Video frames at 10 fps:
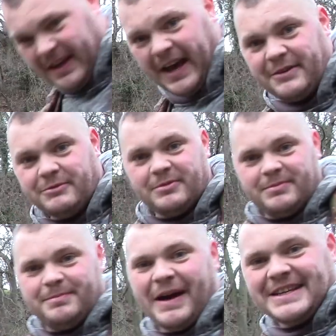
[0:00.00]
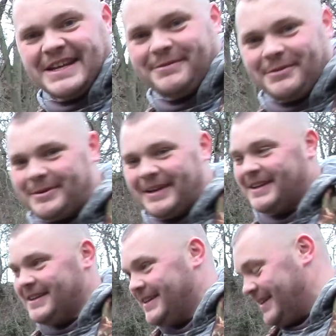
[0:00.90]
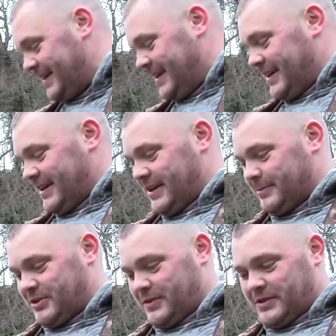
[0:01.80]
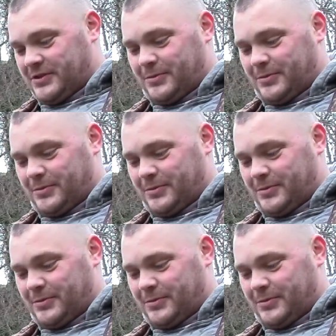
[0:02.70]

cow pat everywhere. I'm shooting